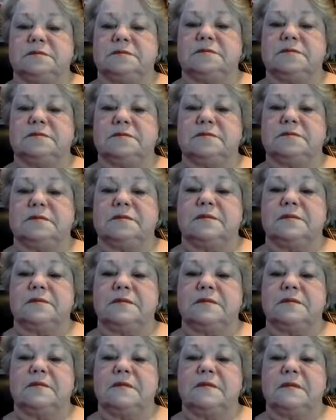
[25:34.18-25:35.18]

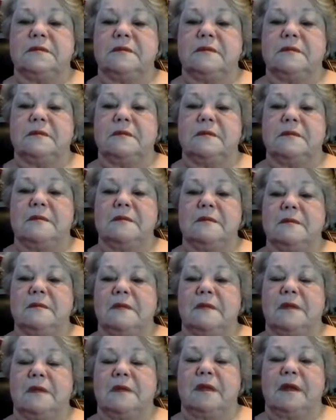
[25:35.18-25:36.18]

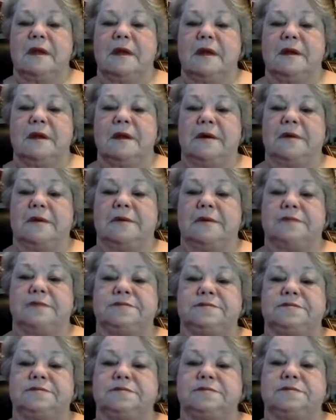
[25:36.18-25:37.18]

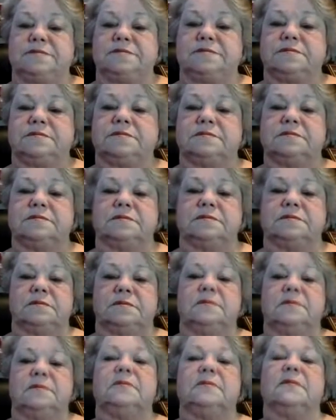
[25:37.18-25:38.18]

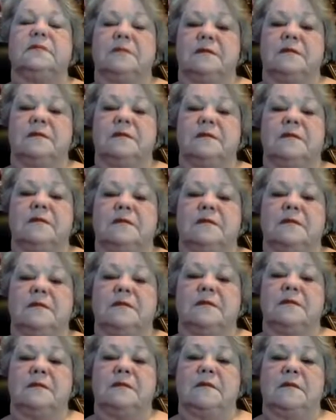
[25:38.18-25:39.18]

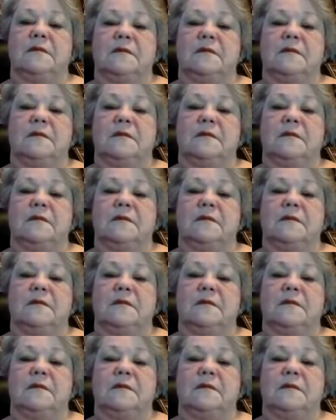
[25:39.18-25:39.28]
No words are spoken by the person on screen.